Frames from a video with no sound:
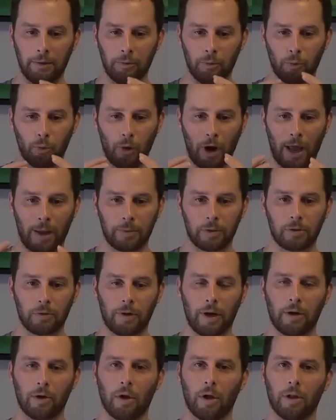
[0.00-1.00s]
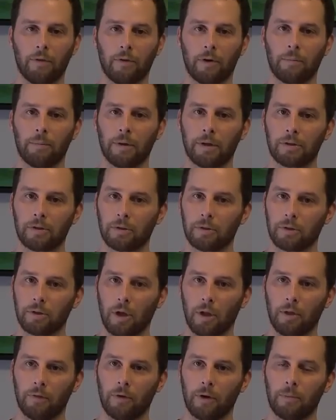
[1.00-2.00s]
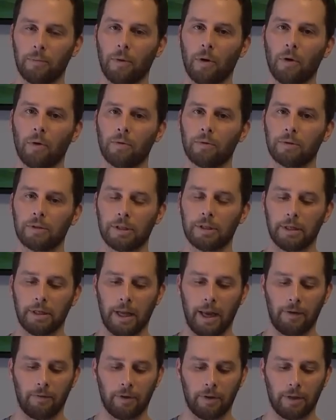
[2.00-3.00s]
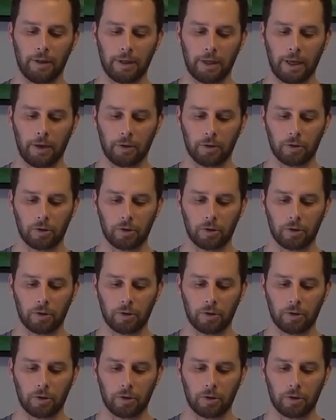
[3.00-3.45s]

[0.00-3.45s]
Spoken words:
wraps around all of our muscles, all of our bones, and everything else.